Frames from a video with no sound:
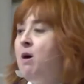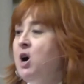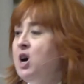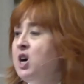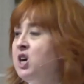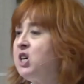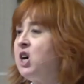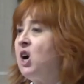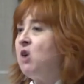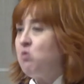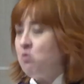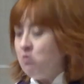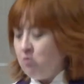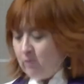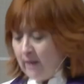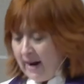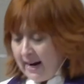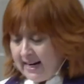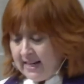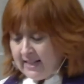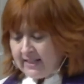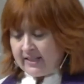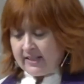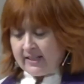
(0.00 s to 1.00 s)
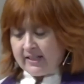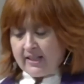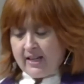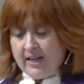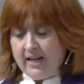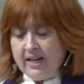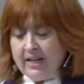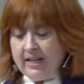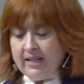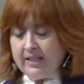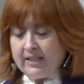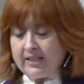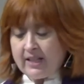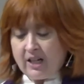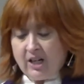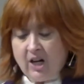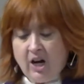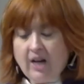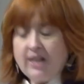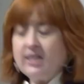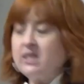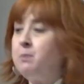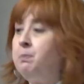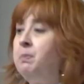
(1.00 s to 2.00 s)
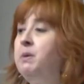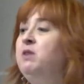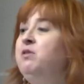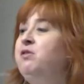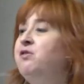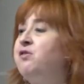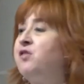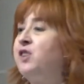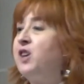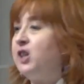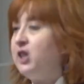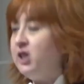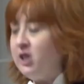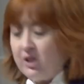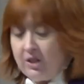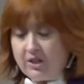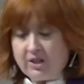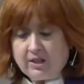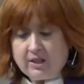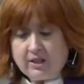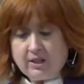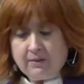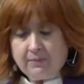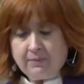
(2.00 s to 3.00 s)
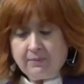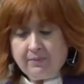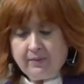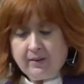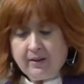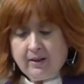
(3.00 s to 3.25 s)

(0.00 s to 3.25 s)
Mark writes his gospel first